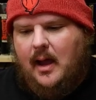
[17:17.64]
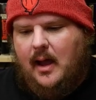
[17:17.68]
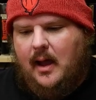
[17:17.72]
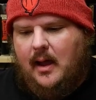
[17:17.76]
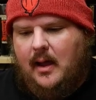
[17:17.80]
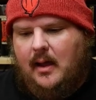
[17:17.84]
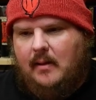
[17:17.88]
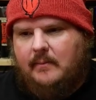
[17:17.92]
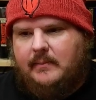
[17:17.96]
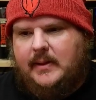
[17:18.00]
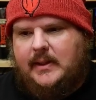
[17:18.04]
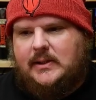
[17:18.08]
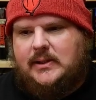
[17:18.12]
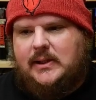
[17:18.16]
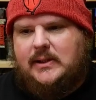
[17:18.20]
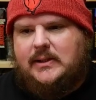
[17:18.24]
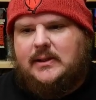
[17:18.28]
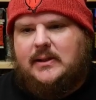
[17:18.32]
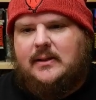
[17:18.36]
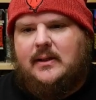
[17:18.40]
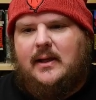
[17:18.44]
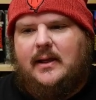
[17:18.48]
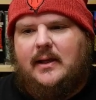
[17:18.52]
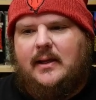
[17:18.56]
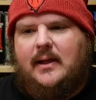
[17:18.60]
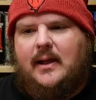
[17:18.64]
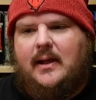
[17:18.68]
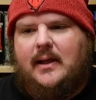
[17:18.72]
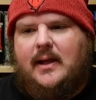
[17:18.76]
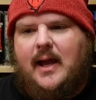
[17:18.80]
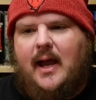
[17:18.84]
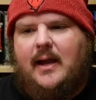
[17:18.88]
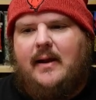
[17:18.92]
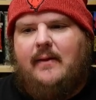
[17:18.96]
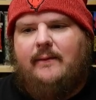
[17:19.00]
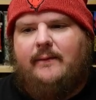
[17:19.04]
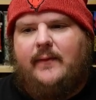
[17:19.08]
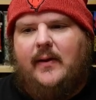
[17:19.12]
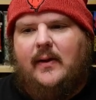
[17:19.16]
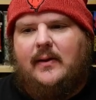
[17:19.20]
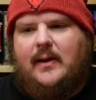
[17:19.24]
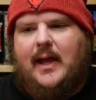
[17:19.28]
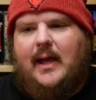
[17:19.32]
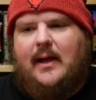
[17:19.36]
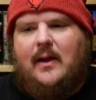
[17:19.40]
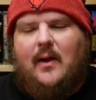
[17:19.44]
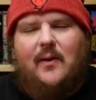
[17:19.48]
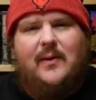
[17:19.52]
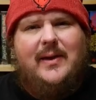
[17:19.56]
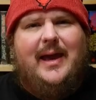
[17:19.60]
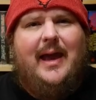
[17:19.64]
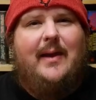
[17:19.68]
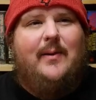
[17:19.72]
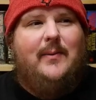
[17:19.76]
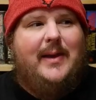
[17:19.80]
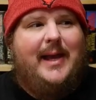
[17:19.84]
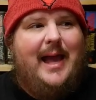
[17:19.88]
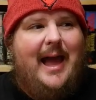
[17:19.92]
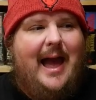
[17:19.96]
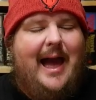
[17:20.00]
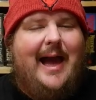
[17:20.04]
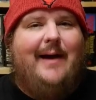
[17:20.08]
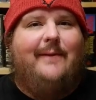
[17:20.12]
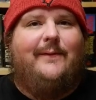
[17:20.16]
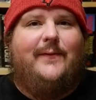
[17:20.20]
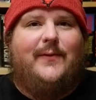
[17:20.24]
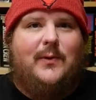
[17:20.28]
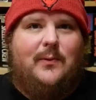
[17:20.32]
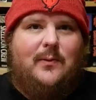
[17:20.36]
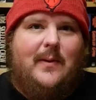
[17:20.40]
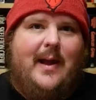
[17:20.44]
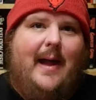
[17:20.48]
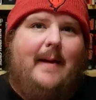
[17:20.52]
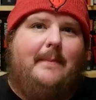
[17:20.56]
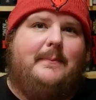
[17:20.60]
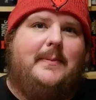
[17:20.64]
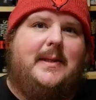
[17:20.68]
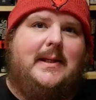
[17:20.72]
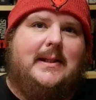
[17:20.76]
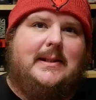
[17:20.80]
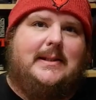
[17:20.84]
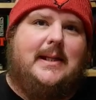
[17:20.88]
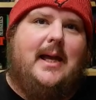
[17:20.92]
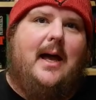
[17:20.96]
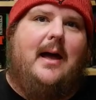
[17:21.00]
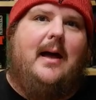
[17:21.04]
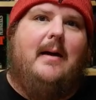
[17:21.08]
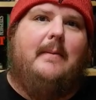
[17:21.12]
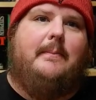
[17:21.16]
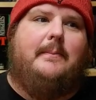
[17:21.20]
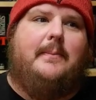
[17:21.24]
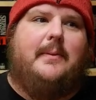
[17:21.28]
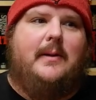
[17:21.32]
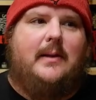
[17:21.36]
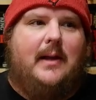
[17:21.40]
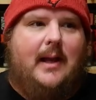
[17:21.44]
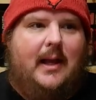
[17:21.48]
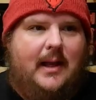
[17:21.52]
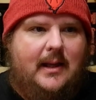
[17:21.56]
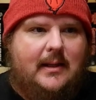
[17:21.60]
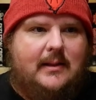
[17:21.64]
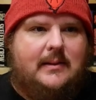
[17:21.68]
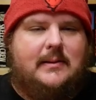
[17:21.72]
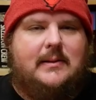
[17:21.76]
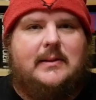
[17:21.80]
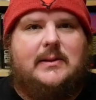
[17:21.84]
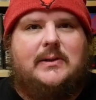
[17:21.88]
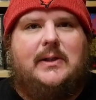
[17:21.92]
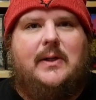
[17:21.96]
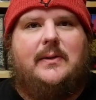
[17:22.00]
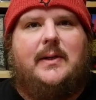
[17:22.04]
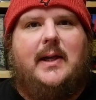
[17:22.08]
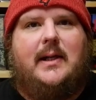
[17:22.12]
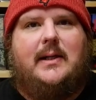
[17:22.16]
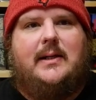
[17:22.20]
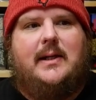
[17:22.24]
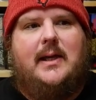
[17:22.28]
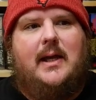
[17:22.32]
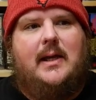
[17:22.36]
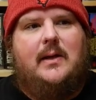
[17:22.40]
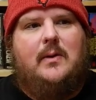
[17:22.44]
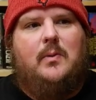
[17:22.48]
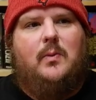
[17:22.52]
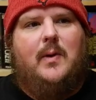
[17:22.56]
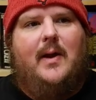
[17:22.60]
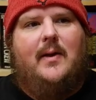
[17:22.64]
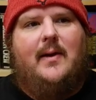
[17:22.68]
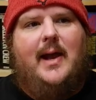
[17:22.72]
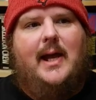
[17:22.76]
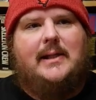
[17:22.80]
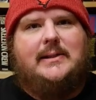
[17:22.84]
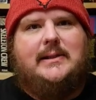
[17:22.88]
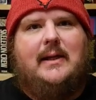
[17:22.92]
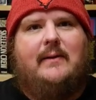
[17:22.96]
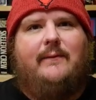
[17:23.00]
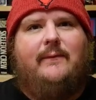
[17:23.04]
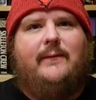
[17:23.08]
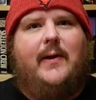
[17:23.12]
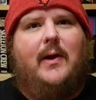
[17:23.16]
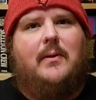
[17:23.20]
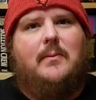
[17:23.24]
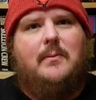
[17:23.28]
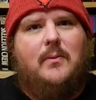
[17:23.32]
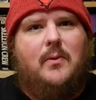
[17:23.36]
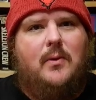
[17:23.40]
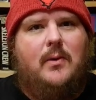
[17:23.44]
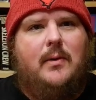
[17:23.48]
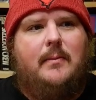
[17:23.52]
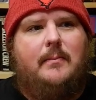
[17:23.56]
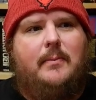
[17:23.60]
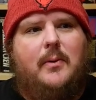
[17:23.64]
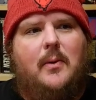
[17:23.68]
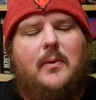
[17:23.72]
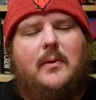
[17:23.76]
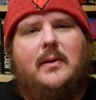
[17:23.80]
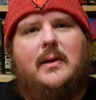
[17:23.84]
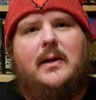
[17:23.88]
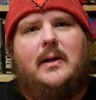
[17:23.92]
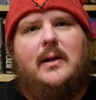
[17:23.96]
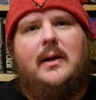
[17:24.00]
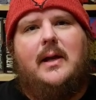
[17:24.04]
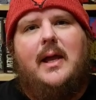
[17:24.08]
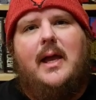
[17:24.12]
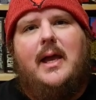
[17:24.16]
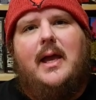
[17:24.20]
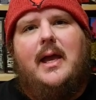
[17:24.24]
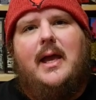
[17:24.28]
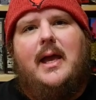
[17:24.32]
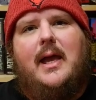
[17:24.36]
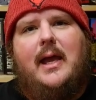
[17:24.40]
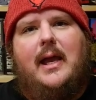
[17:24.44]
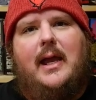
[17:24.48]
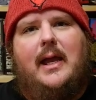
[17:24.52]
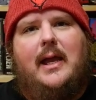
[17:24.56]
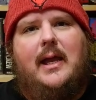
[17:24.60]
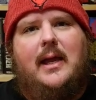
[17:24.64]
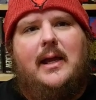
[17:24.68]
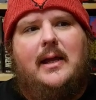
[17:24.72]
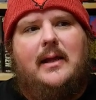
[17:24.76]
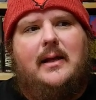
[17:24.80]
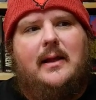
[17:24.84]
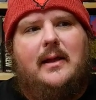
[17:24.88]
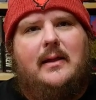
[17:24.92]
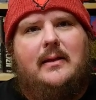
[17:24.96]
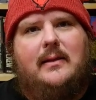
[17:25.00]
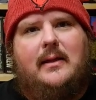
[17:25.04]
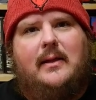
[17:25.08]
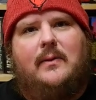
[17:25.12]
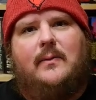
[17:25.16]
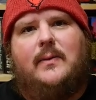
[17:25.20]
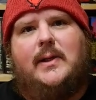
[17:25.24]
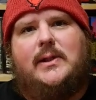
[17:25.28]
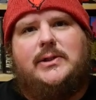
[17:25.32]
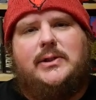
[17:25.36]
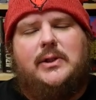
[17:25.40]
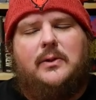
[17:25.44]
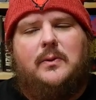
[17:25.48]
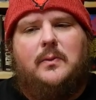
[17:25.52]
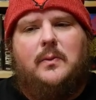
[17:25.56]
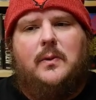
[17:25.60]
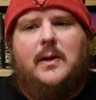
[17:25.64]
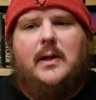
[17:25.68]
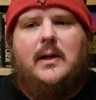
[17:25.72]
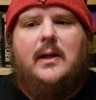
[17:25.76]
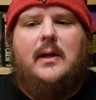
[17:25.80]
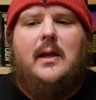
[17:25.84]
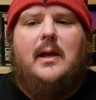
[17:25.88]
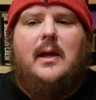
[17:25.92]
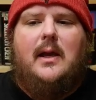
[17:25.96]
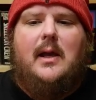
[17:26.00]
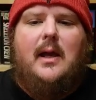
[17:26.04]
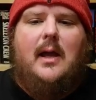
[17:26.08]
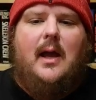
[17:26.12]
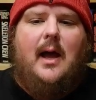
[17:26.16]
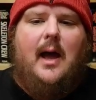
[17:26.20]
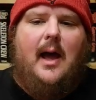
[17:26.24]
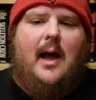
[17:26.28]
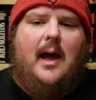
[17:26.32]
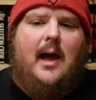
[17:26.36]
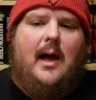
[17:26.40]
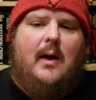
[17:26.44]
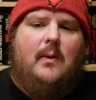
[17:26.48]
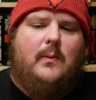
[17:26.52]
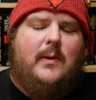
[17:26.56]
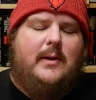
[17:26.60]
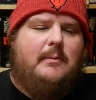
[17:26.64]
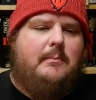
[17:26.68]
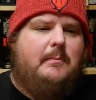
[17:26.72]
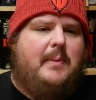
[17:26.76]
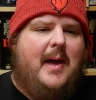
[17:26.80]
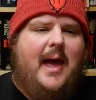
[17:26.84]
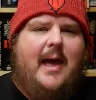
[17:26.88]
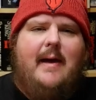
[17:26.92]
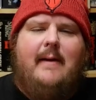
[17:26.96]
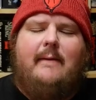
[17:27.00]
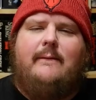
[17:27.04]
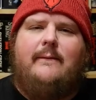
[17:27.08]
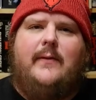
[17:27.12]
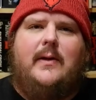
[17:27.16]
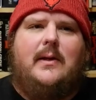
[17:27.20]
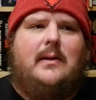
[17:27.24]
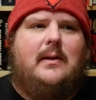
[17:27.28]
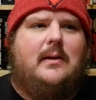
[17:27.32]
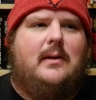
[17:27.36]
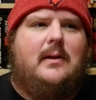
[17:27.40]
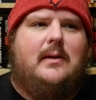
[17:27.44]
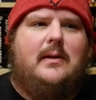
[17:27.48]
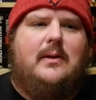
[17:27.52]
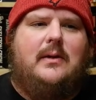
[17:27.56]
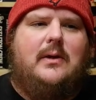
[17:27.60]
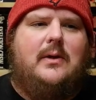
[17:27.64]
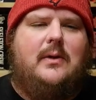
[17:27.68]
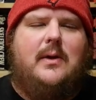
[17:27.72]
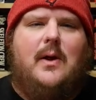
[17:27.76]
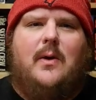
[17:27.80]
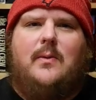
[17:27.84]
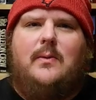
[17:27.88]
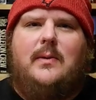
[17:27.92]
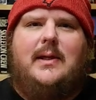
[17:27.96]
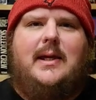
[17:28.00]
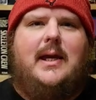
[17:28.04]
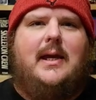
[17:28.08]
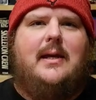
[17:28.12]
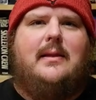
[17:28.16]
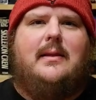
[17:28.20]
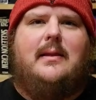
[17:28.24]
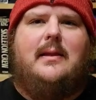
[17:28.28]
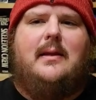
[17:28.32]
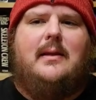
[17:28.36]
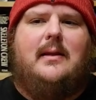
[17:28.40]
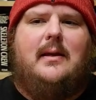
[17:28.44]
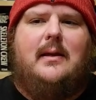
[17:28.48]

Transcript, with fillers: Um, it just, it, it kind of felt like, okay, we have to wrap this up, and so they did, whereas it felt more important in the original one. Uh, with Bev, you don't get